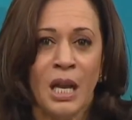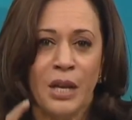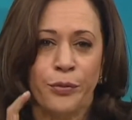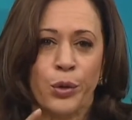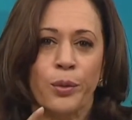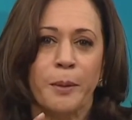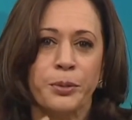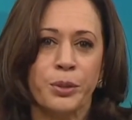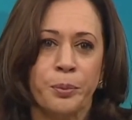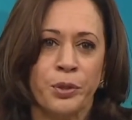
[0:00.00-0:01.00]
If
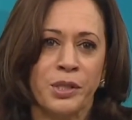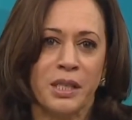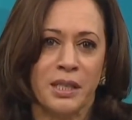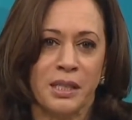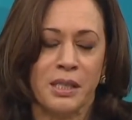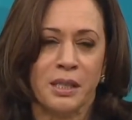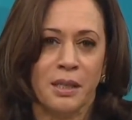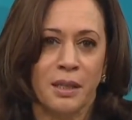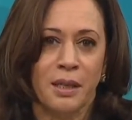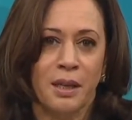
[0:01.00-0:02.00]
corruption persists,
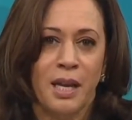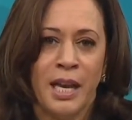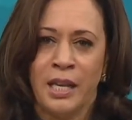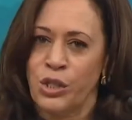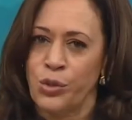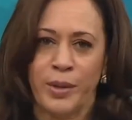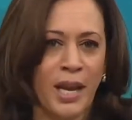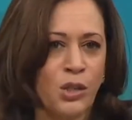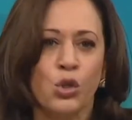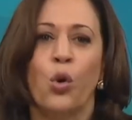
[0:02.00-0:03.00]
history
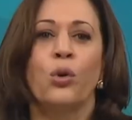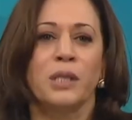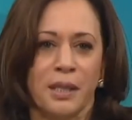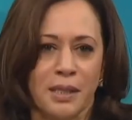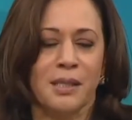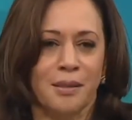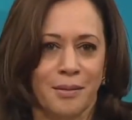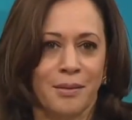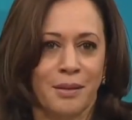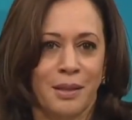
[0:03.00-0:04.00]
has told us
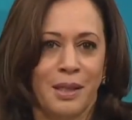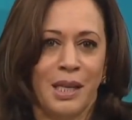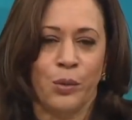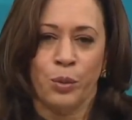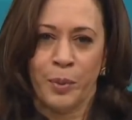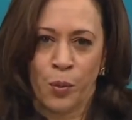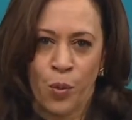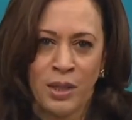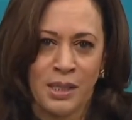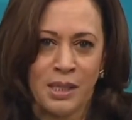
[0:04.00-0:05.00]
it will be
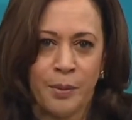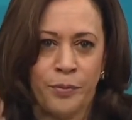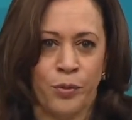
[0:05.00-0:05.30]
one step